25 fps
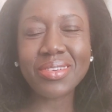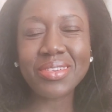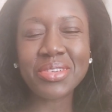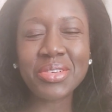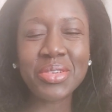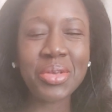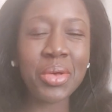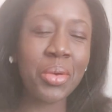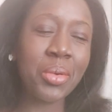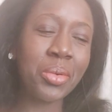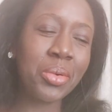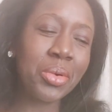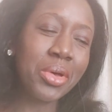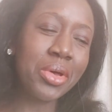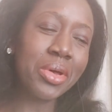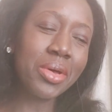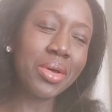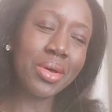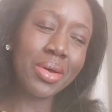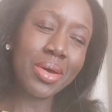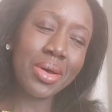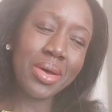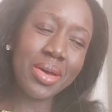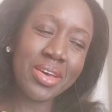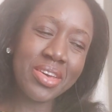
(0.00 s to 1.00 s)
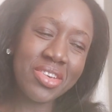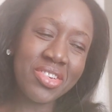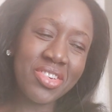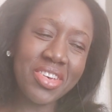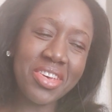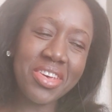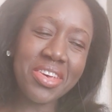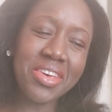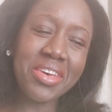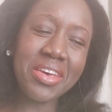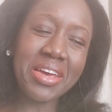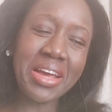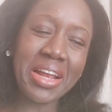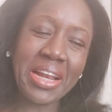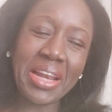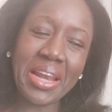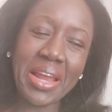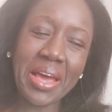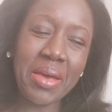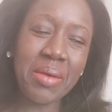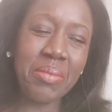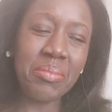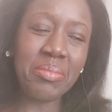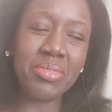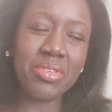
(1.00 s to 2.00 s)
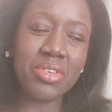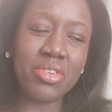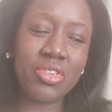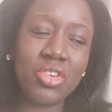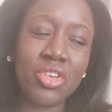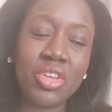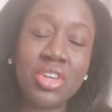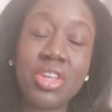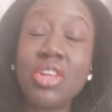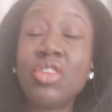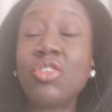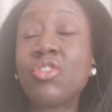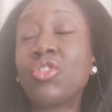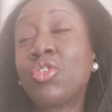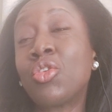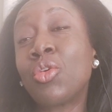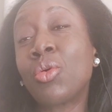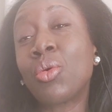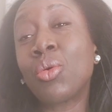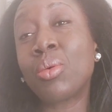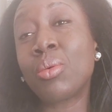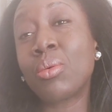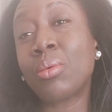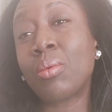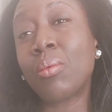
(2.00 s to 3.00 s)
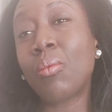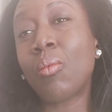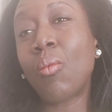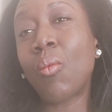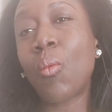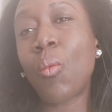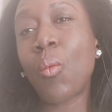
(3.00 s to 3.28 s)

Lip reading: So she claims she didn't know